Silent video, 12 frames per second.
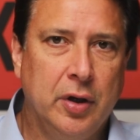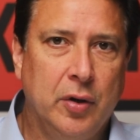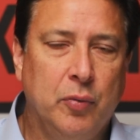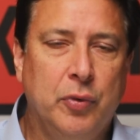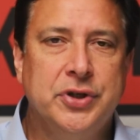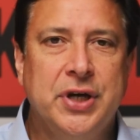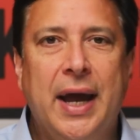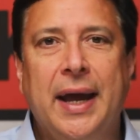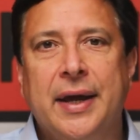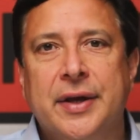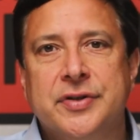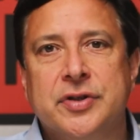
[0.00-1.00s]
which
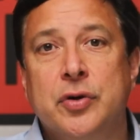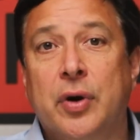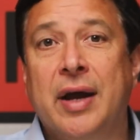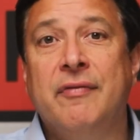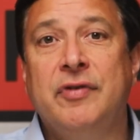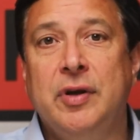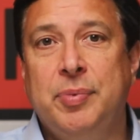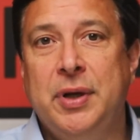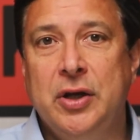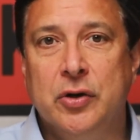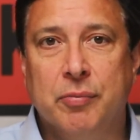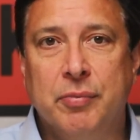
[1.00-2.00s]
has your
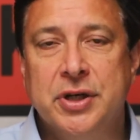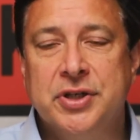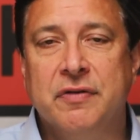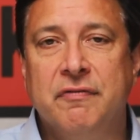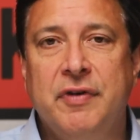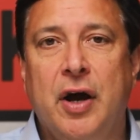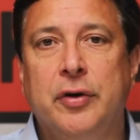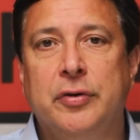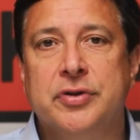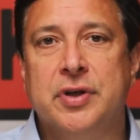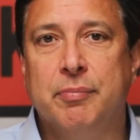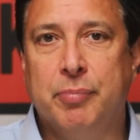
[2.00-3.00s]
MVP, your mission,
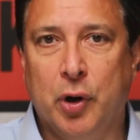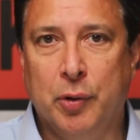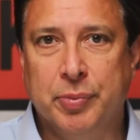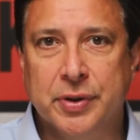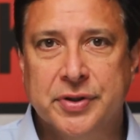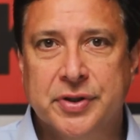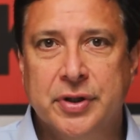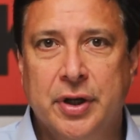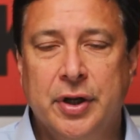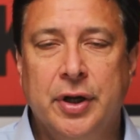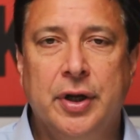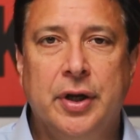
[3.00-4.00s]
values, and purpose
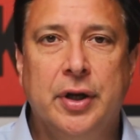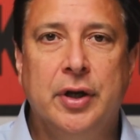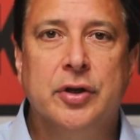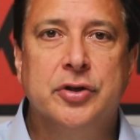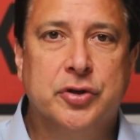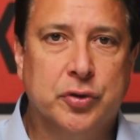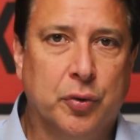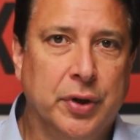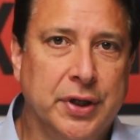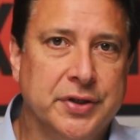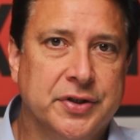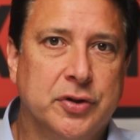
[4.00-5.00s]

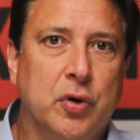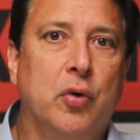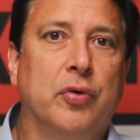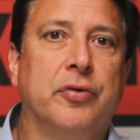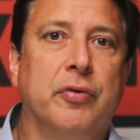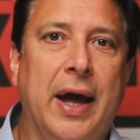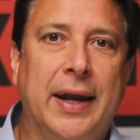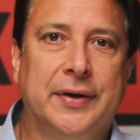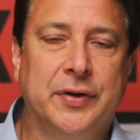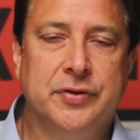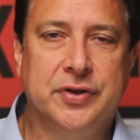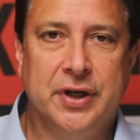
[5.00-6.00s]
stories told through
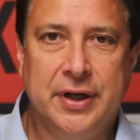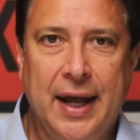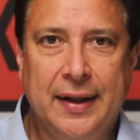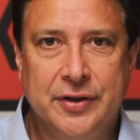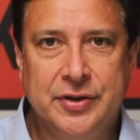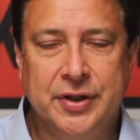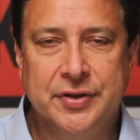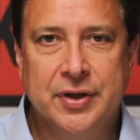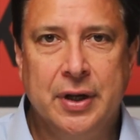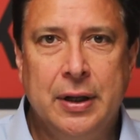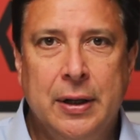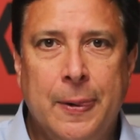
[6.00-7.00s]
anecdotes and analogies.
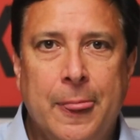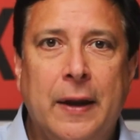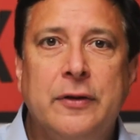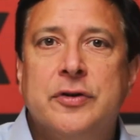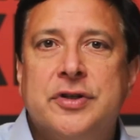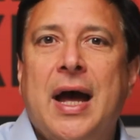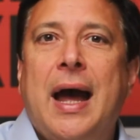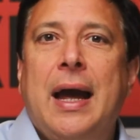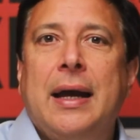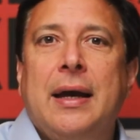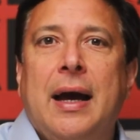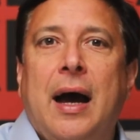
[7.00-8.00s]
And you
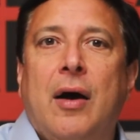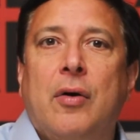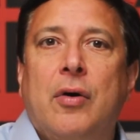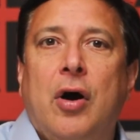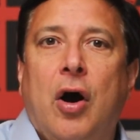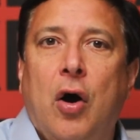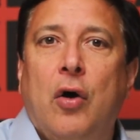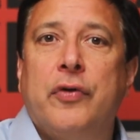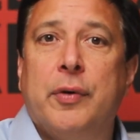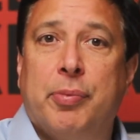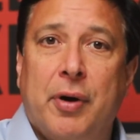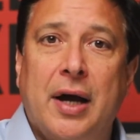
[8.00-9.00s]
tie how all the
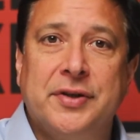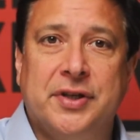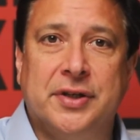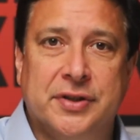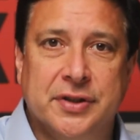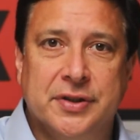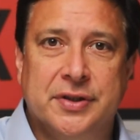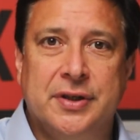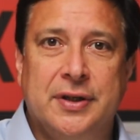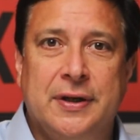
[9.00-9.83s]
processes